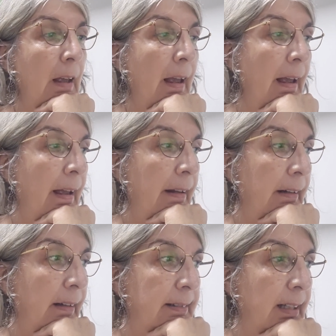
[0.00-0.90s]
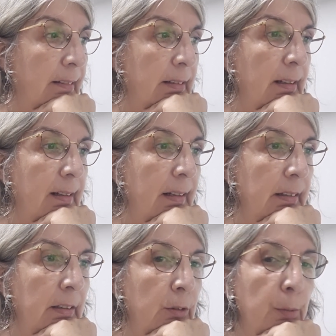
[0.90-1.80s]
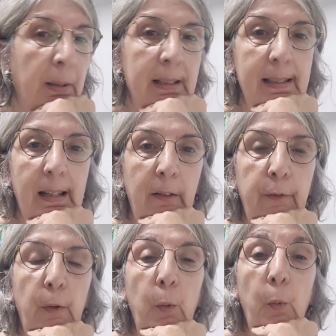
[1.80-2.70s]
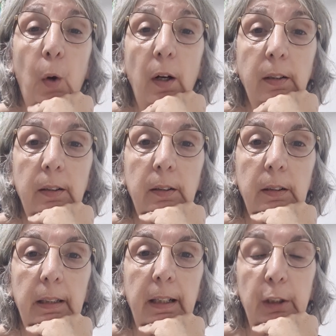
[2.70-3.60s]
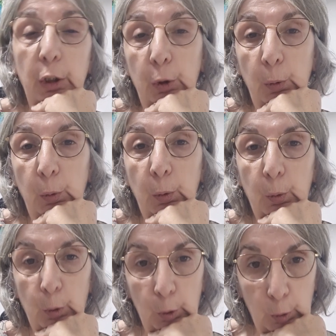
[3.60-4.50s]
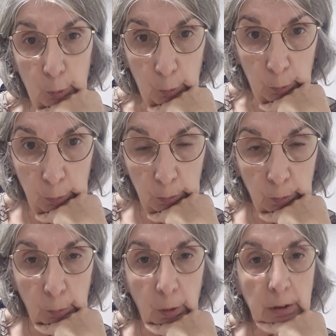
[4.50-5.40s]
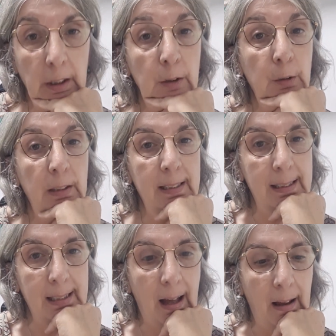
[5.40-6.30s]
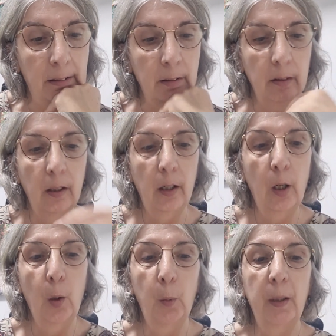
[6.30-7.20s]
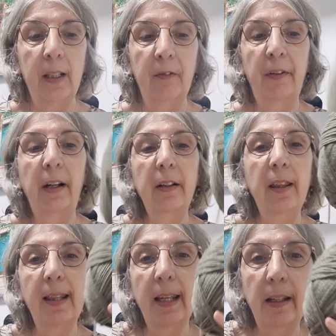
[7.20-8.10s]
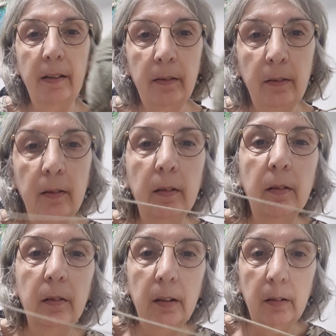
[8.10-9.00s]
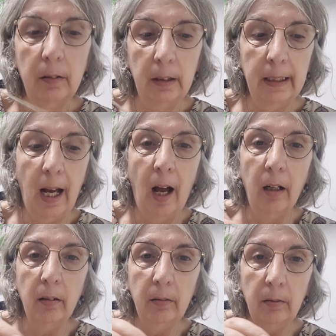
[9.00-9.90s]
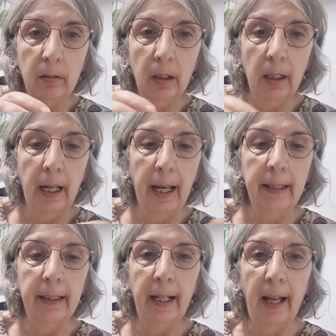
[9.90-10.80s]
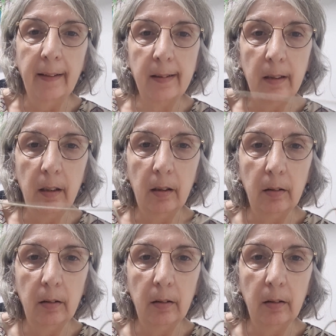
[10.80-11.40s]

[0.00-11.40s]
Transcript: And I started thinking to myself, what can you do? What can you design with a very thin yarn and elastic?